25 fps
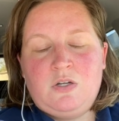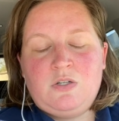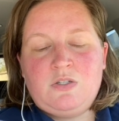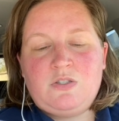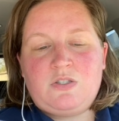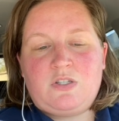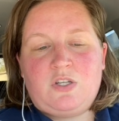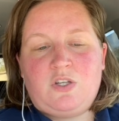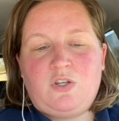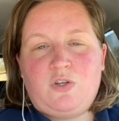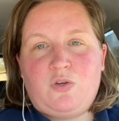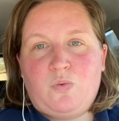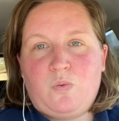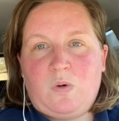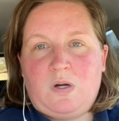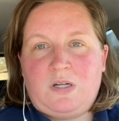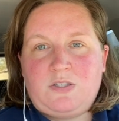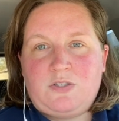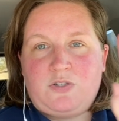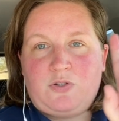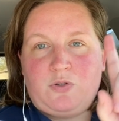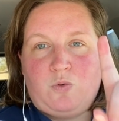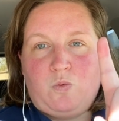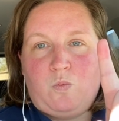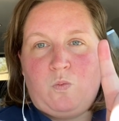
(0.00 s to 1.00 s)
So you want
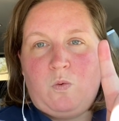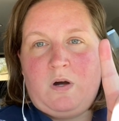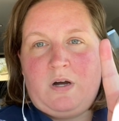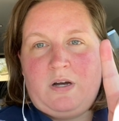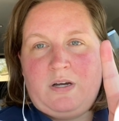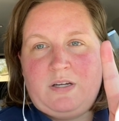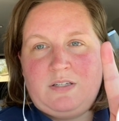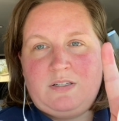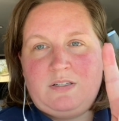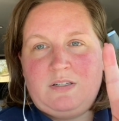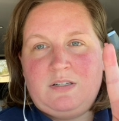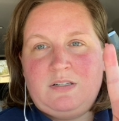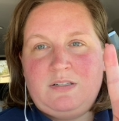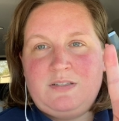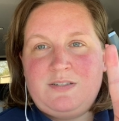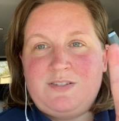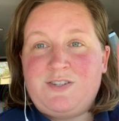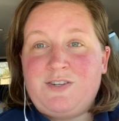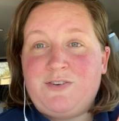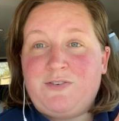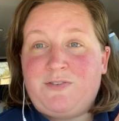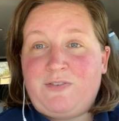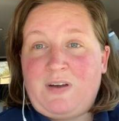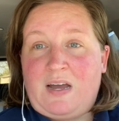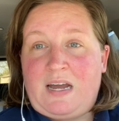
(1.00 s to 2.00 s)
to one,
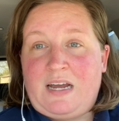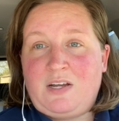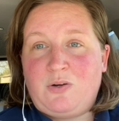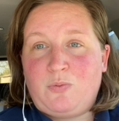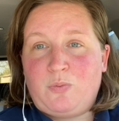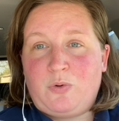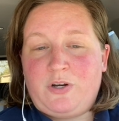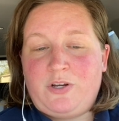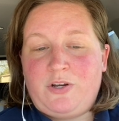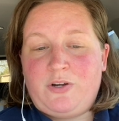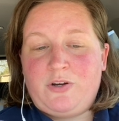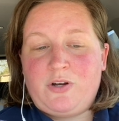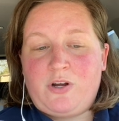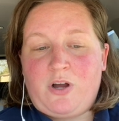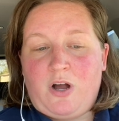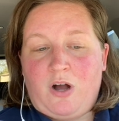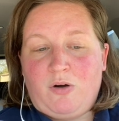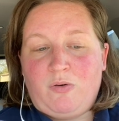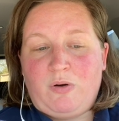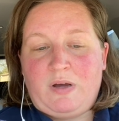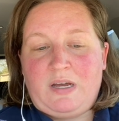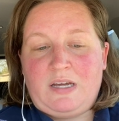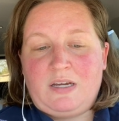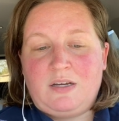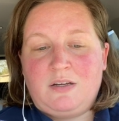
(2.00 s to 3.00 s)
define where you're
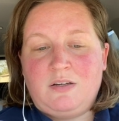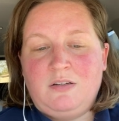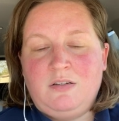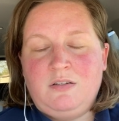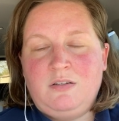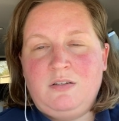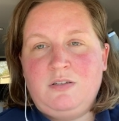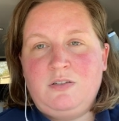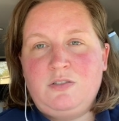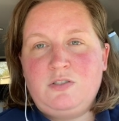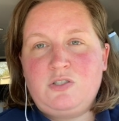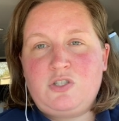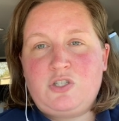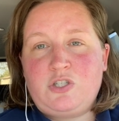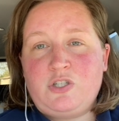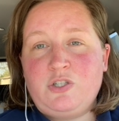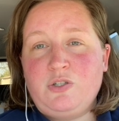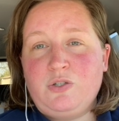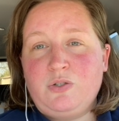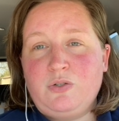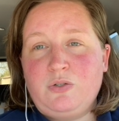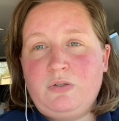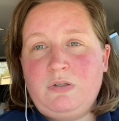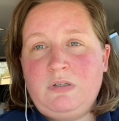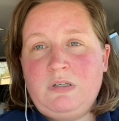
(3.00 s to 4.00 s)
going,
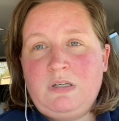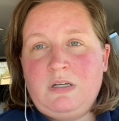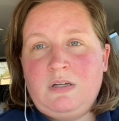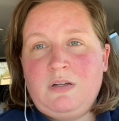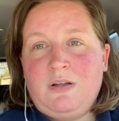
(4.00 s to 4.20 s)
two,